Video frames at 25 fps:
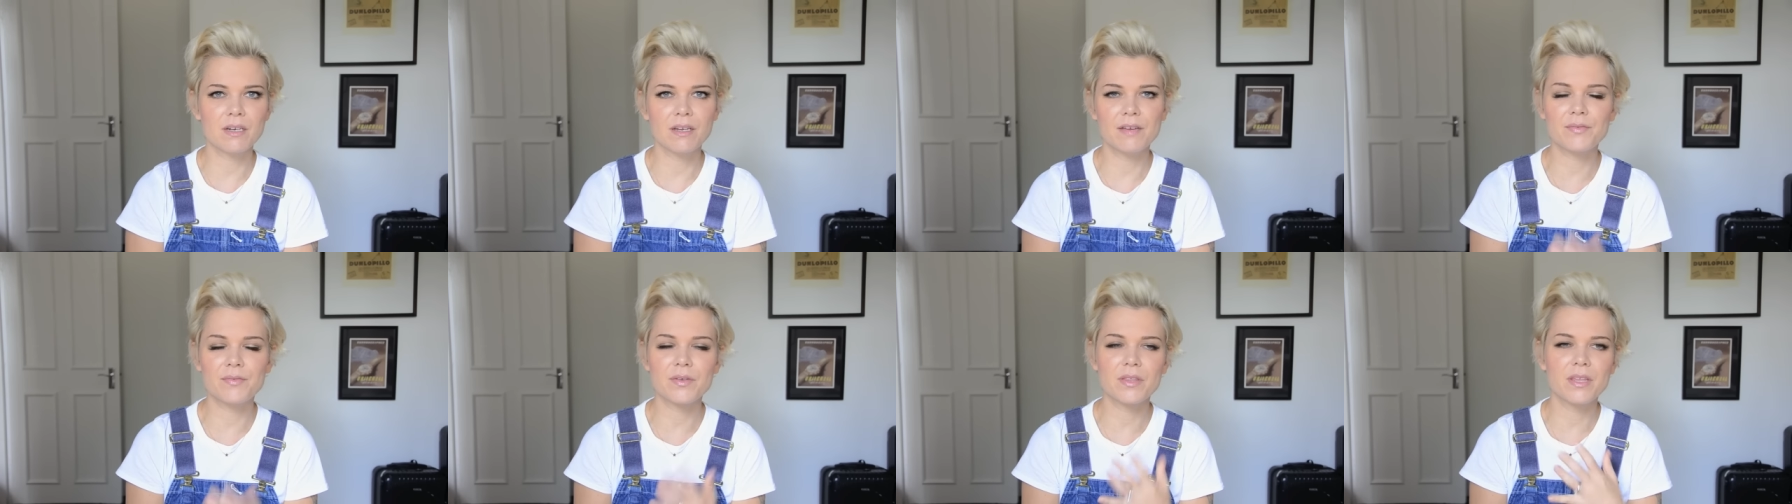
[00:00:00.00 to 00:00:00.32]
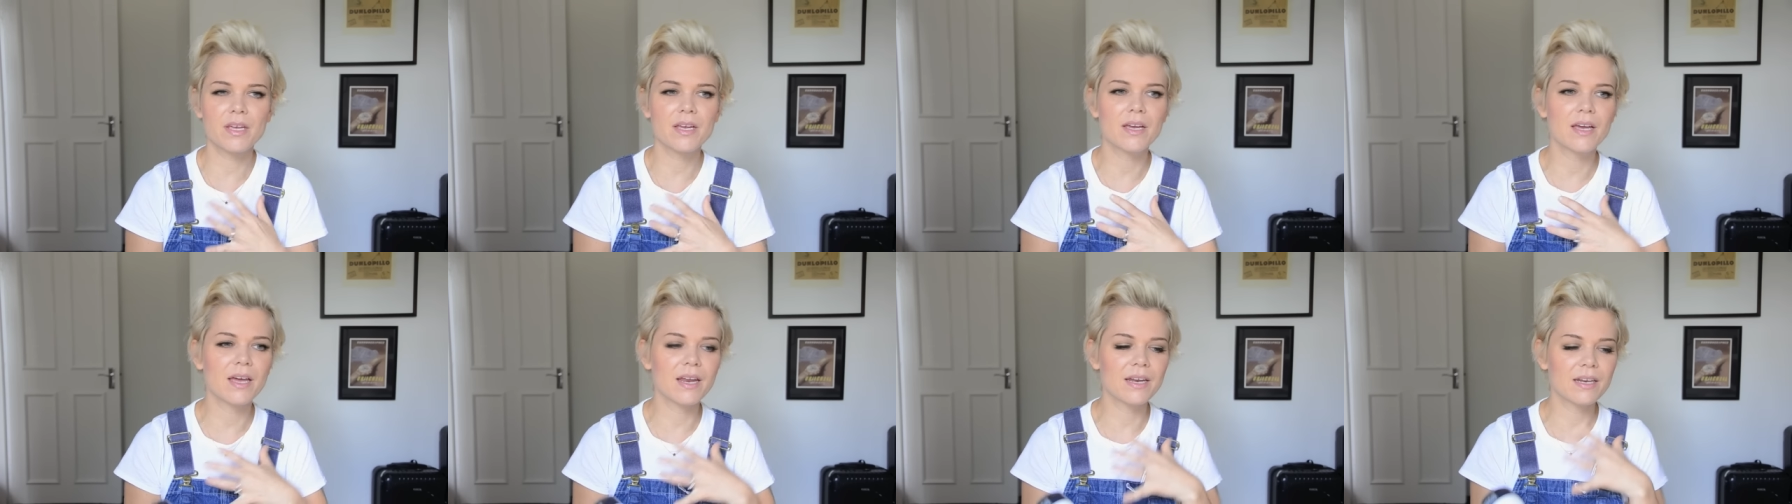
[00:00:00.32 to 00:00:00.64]

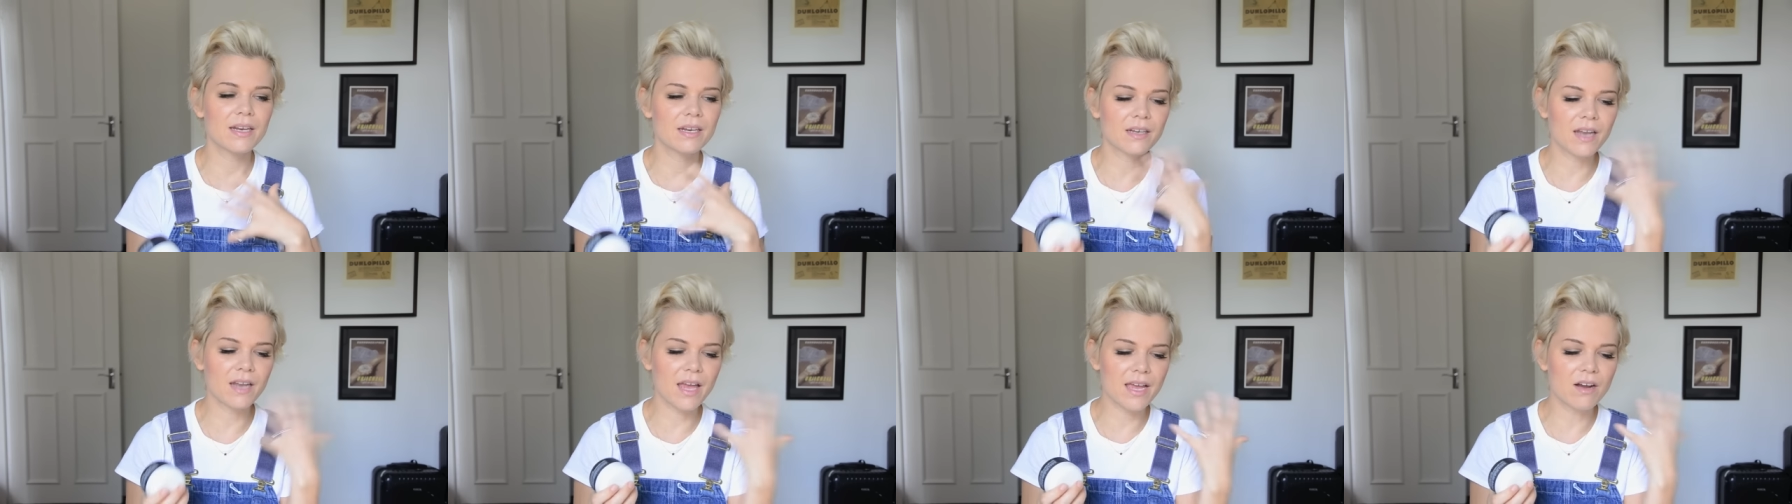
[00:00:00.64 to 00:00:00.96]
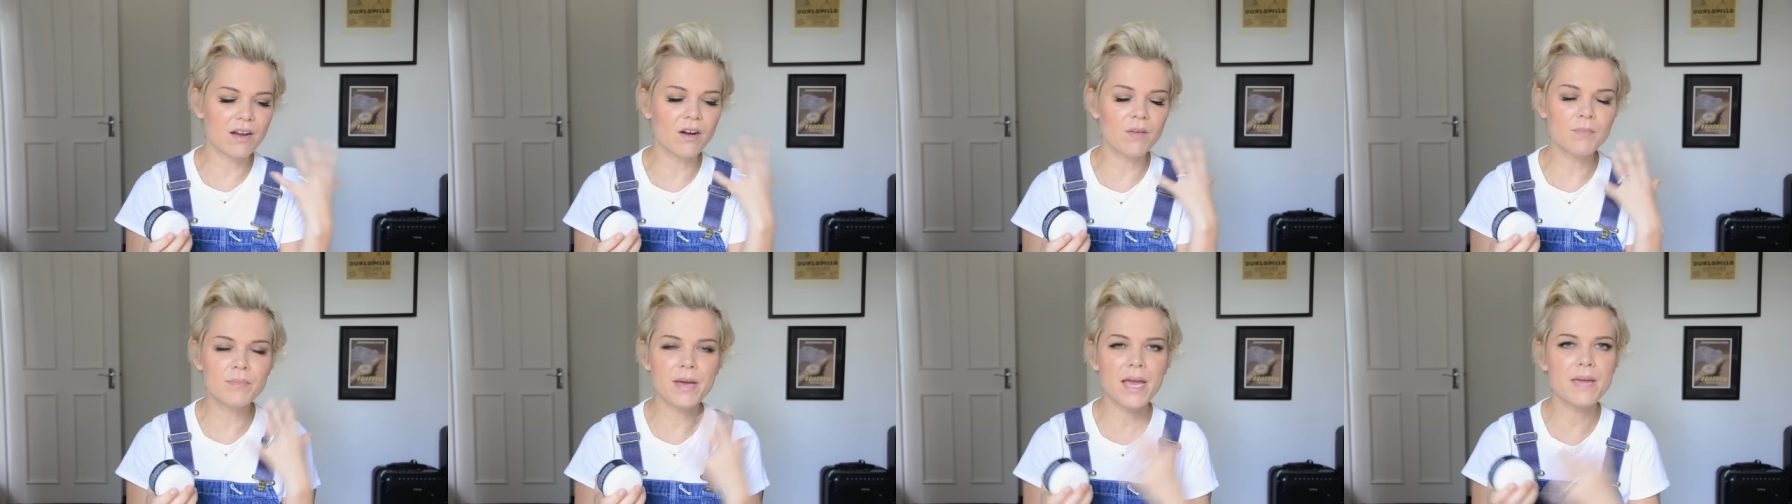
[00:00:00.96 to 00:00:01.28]
everything, and it, like,
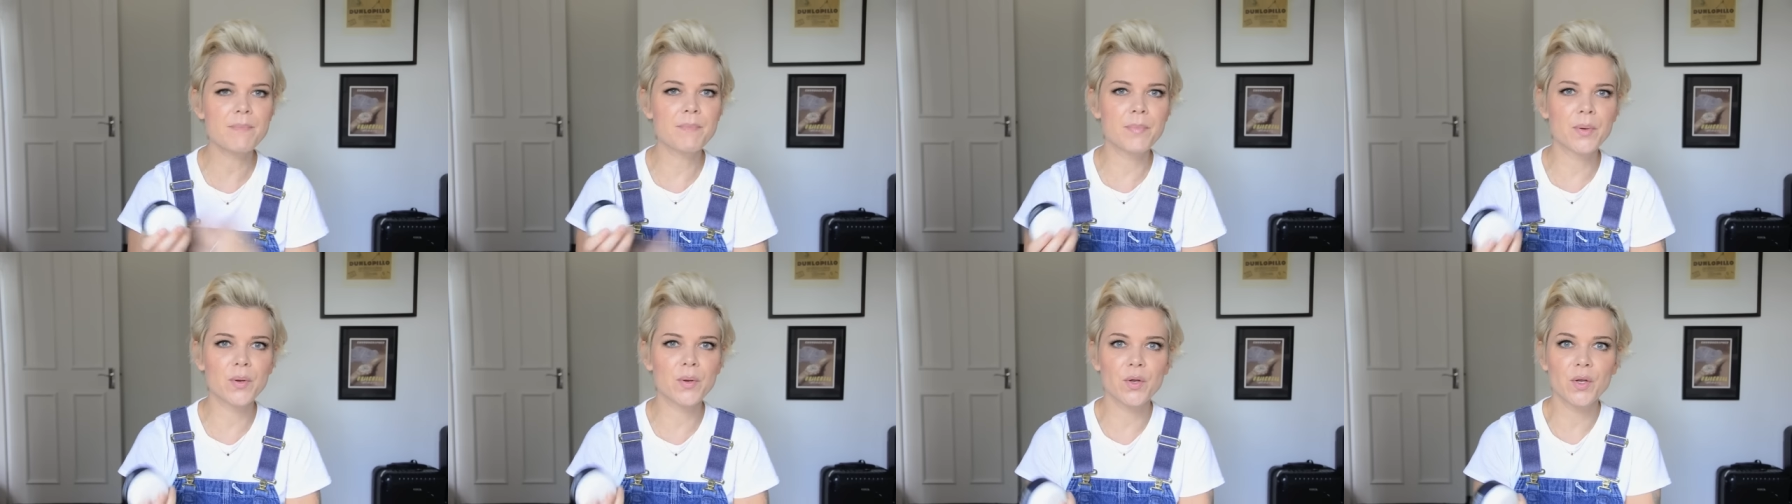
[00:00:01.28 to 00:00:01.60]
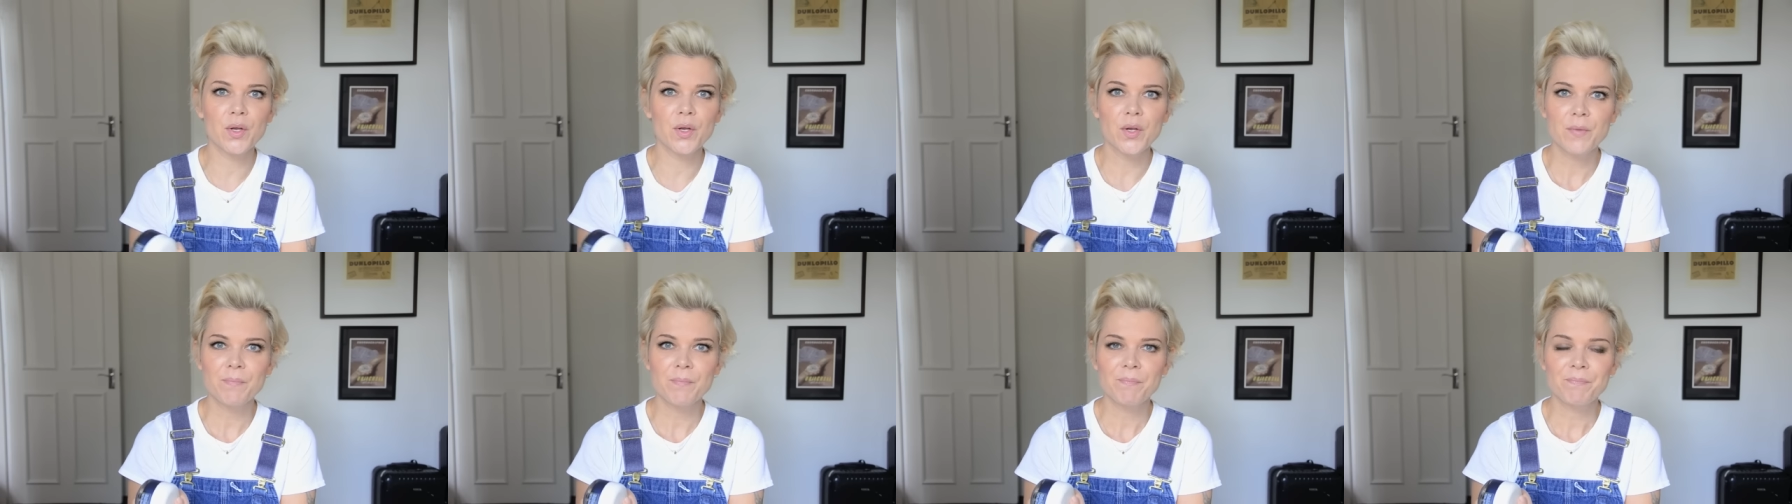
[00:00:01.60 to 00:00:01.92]
on
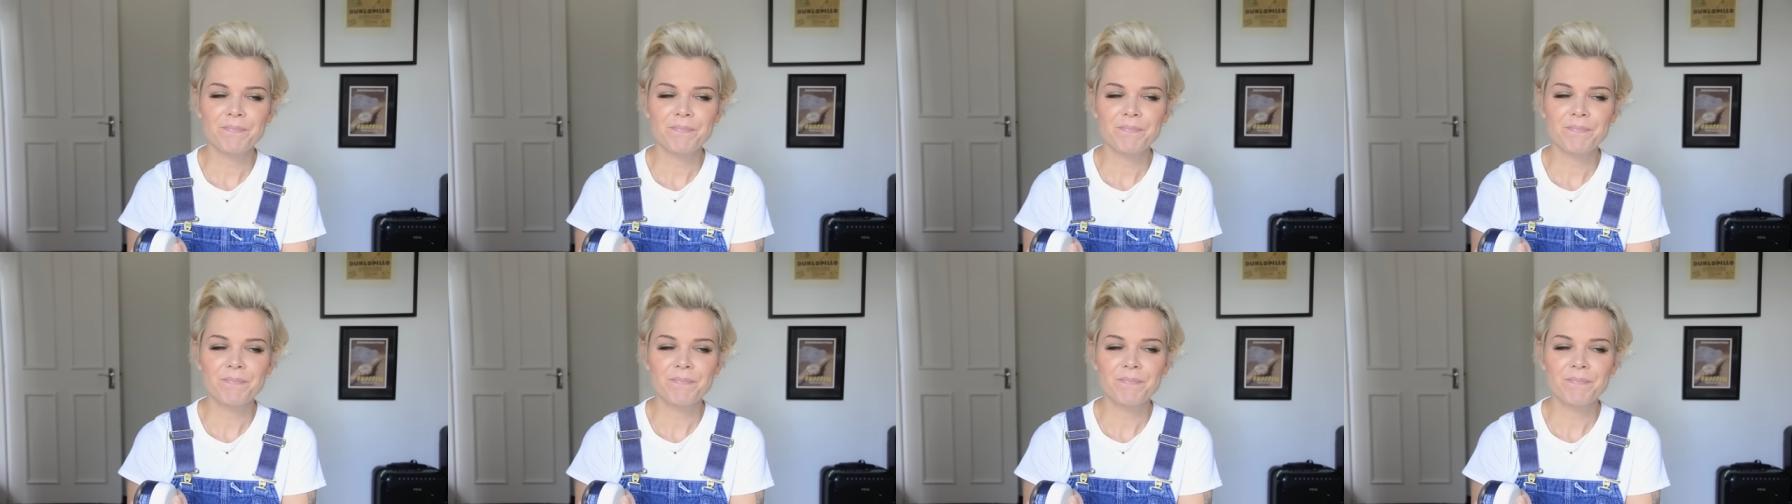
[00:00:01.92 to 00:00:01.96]
paper,